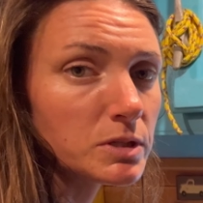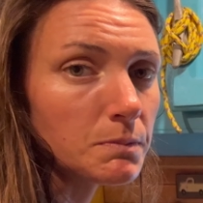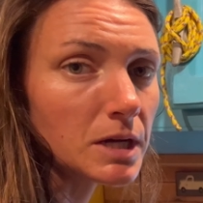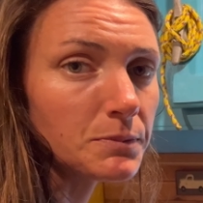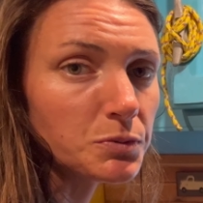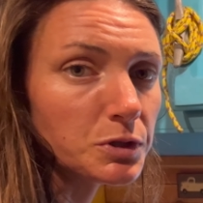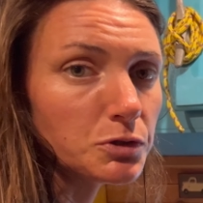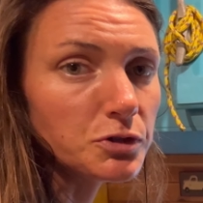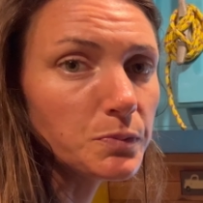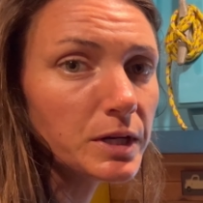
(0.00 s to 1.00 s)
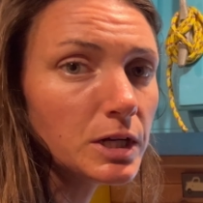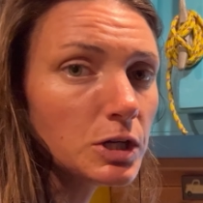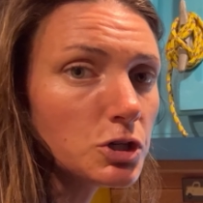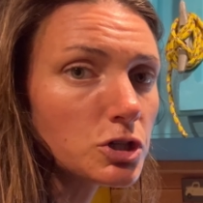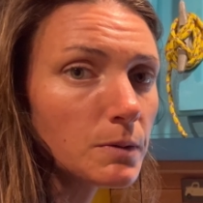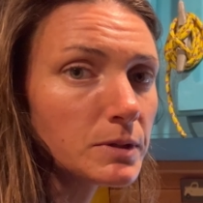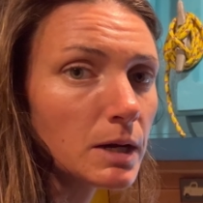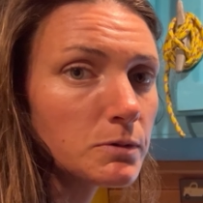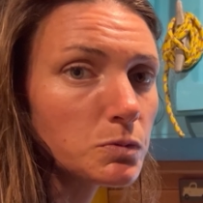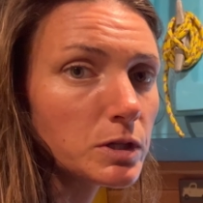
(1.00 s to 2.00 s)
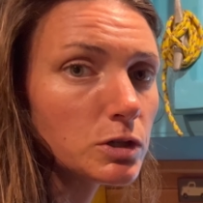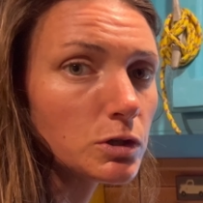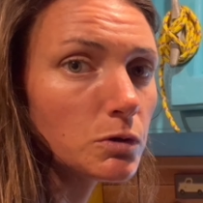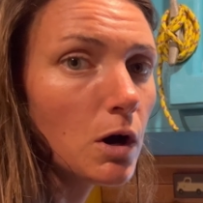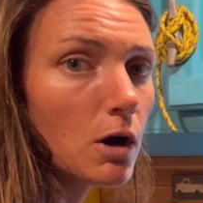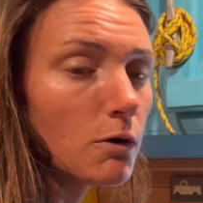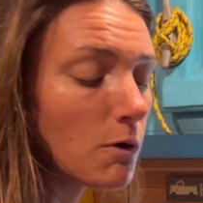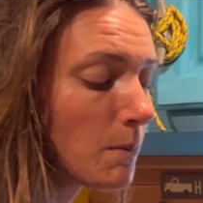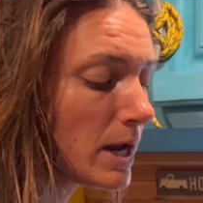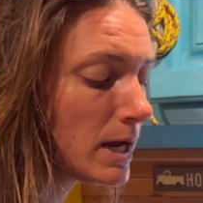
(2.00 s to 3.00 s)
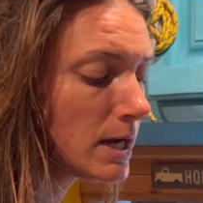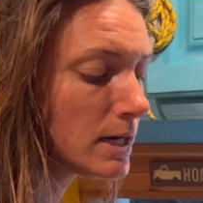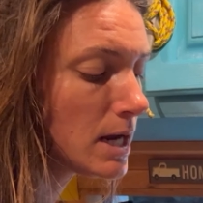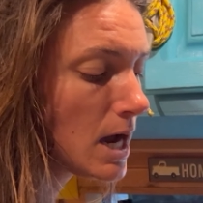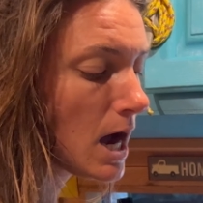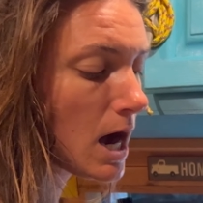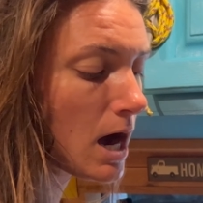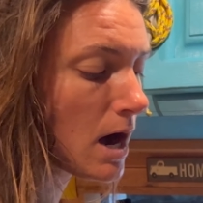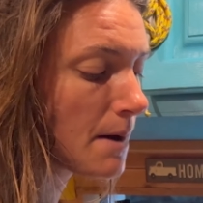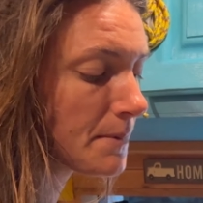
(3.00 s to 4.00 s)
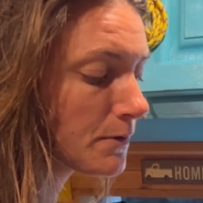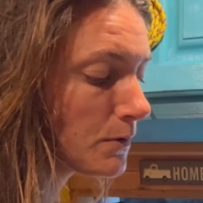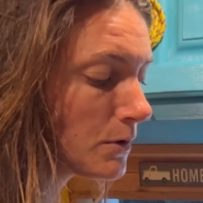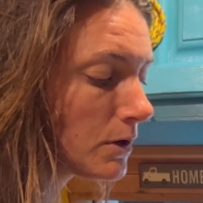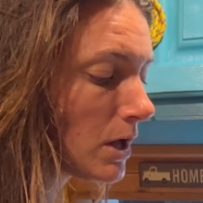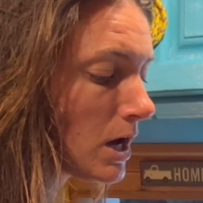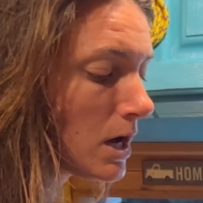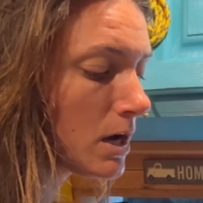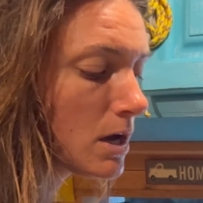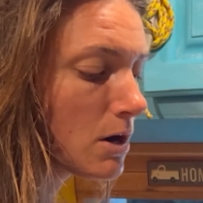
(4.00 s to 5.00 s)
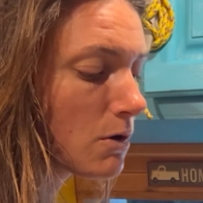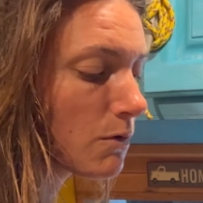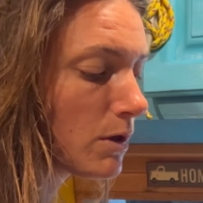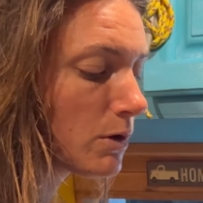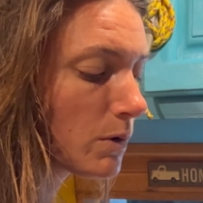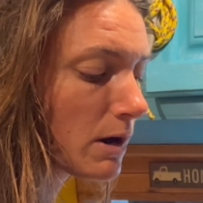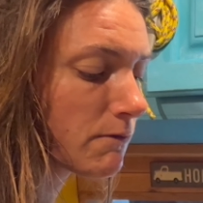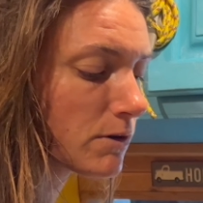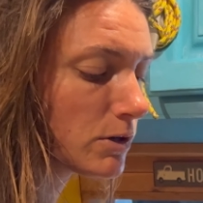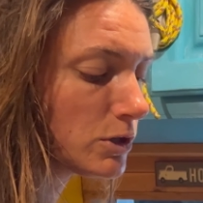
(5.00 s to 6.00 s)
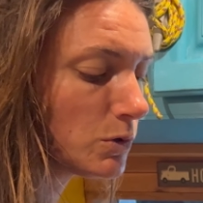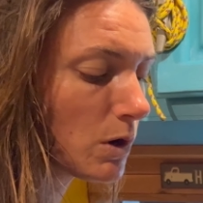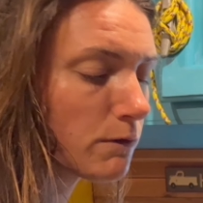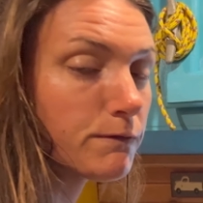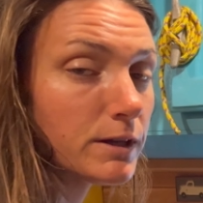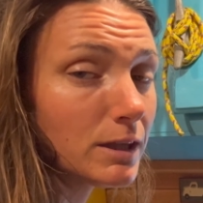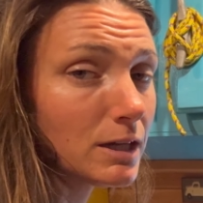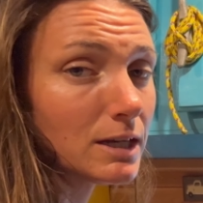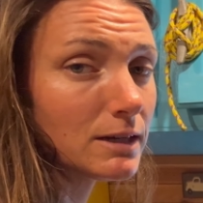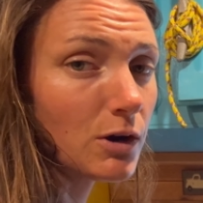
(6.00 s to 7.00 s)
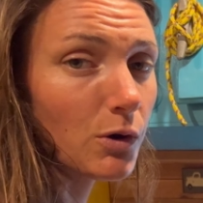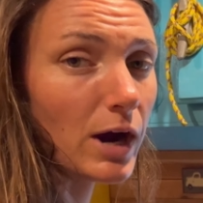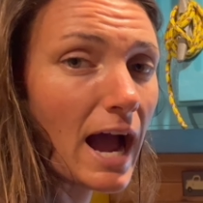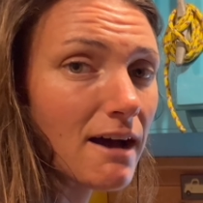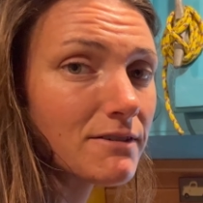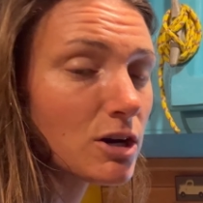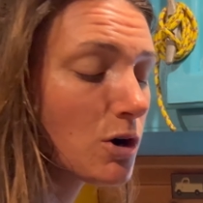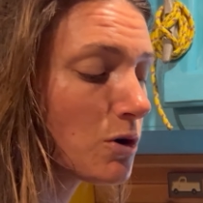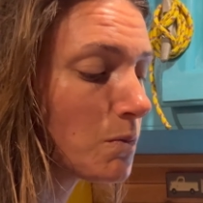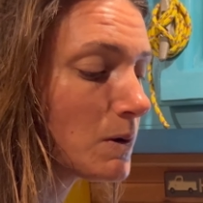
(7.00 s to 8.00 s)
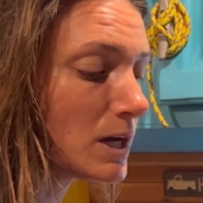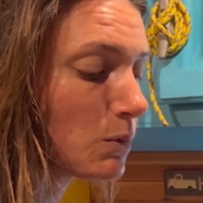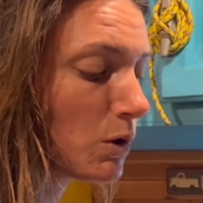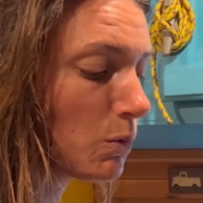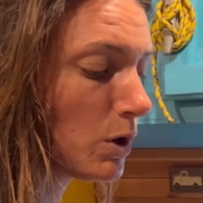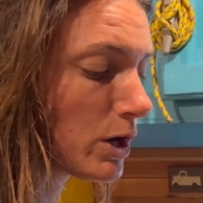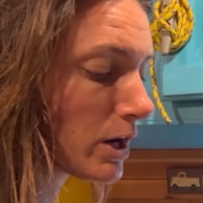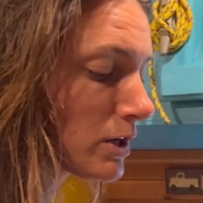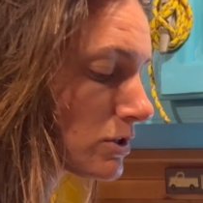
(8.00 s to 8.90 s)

Sometimes we do spinach, sometimes we do romaine, um, arugula, really whatever you are feeling or have at home will work.